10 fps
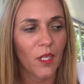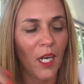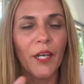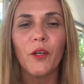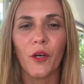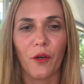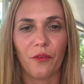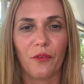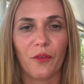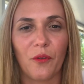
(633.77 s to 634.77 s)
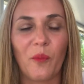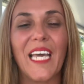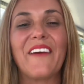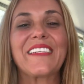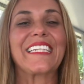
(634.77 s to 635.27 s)
on Earth, we
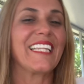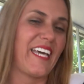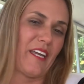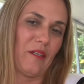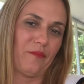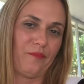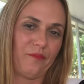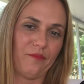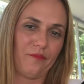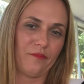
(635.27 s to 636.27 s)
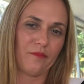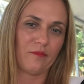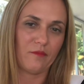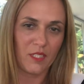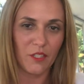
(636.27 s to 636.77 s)
have a delay.
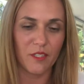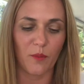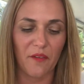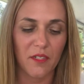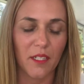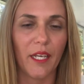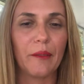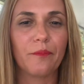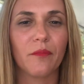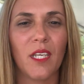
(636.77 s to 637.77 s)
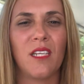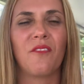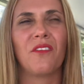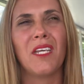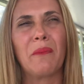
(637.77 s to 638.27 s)
Seriously, we have a delay. And
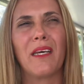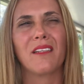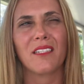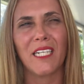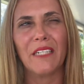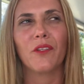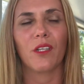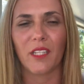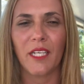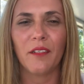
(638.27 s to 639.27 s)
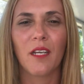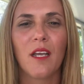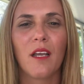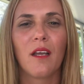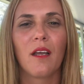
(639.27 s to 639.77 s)
if you think about it, it's kind of a good thing.
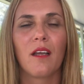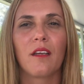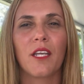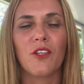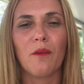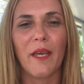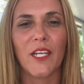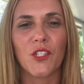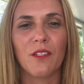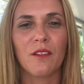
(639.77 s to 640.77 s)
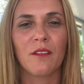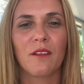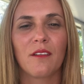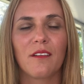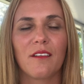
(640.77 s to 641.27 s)
Can you imagine
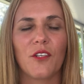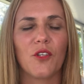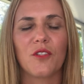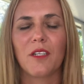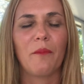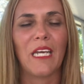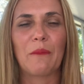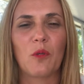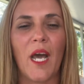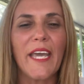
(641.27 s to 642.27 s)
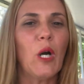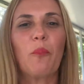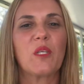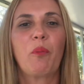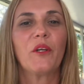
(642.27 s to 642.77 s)
you're just in a bad mood? I
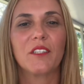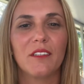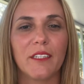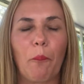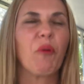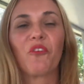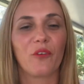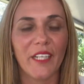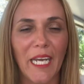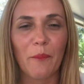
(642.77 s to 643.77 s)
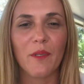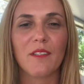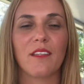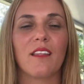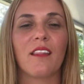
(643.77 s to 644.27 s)
hope this person, and the poof, it
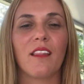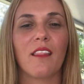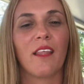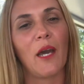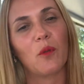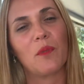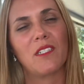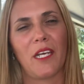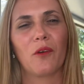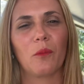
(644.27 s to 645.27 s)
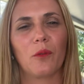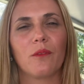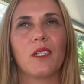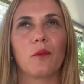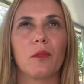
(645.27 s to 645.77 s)
happens. That would be terrible.
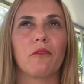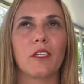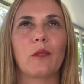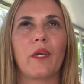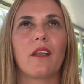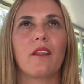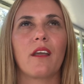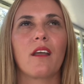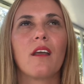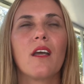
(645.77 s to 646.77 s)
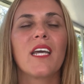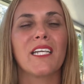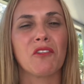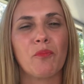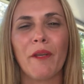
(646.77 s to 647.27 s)
That would be a really bad thing.
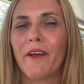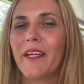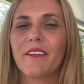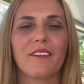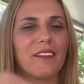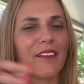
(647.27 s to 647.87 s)
In spirit,